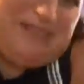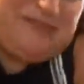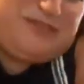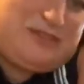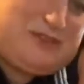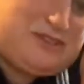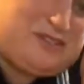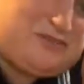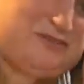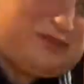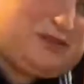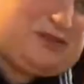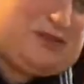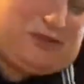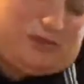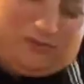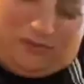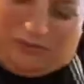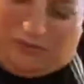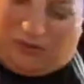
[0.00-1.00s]
For those of you
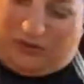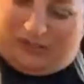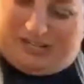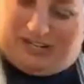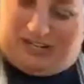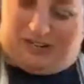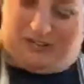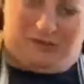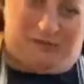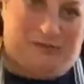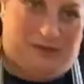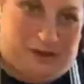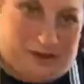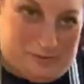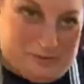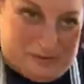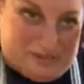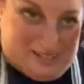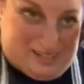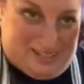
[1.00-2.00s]
who weren't here at the very
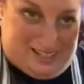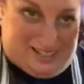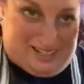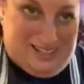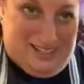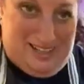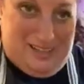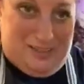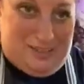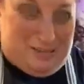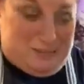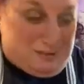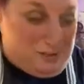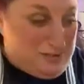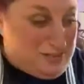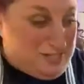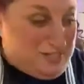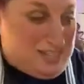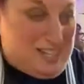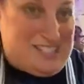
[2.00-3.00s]
beginning, the
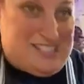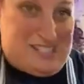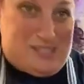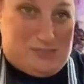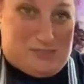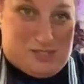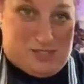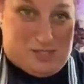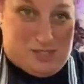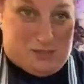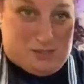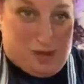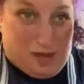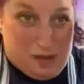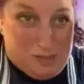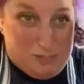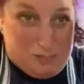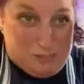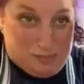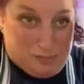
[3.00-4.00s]
first thing I did was
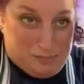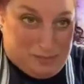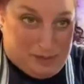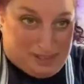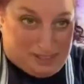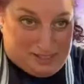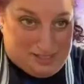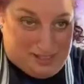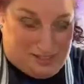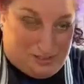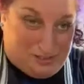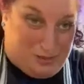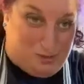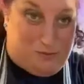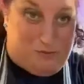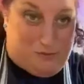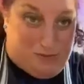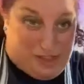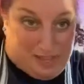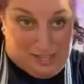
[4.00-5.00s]
drop Rebecca on her
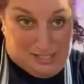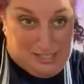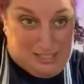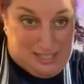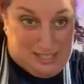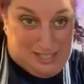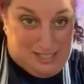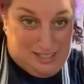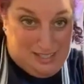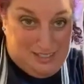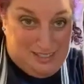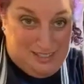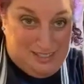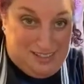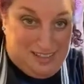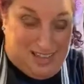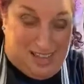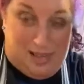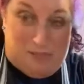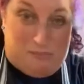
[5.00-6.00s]
face
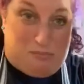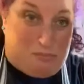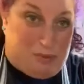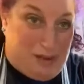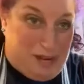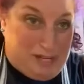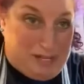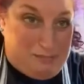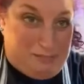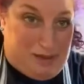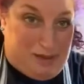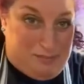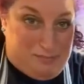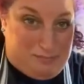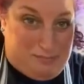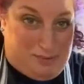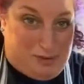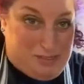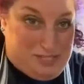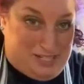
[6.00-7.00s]
and break my
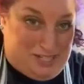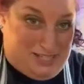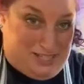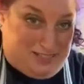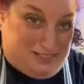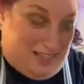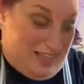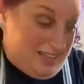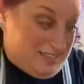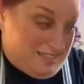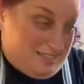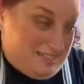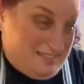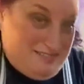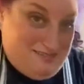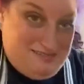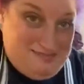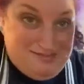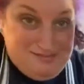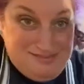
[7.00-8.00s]
martini glass.
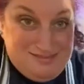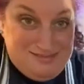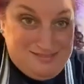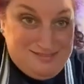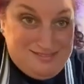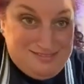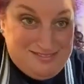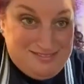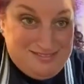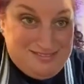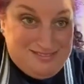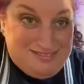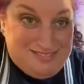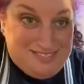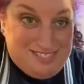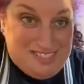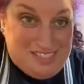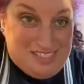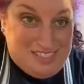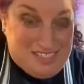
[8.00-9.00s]

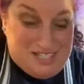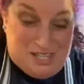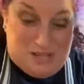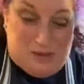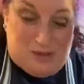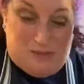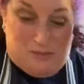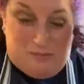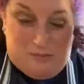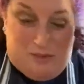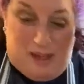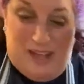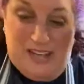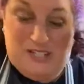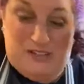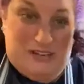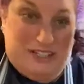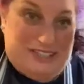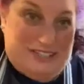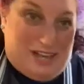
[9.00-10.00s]
So my
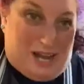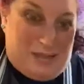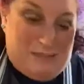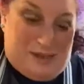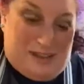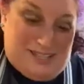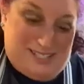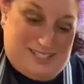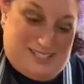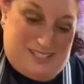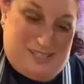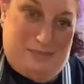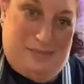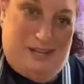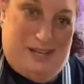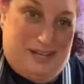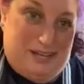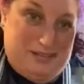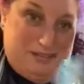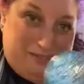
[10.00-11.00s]
drink that I made is going to
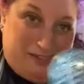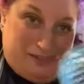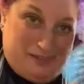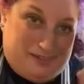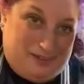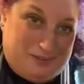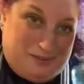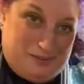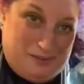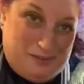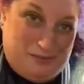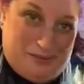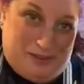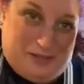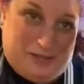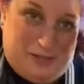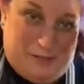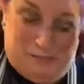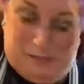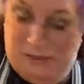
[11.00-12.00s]
be out of like a goofy
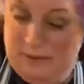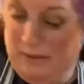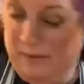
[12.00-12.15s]
cup.